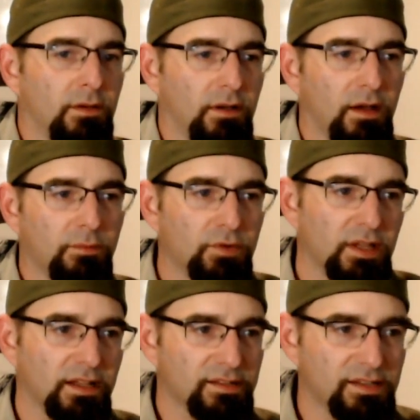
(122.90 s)
I would
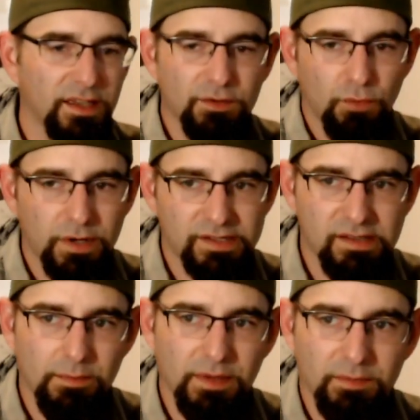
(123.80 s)
like to say you win
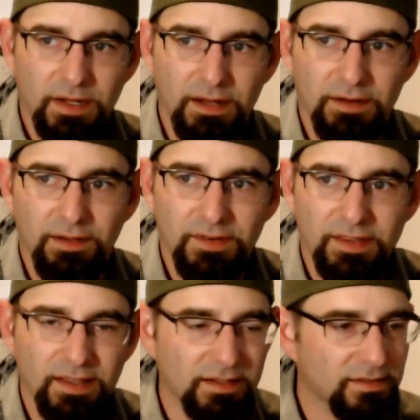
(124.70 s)
something, but I don't have
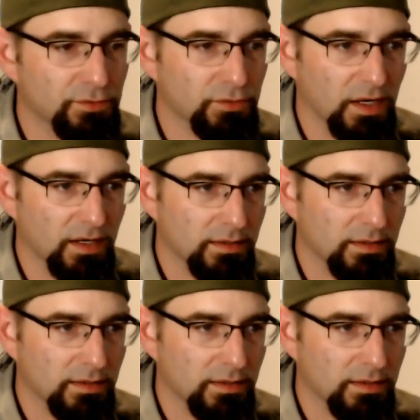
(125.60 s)
anything to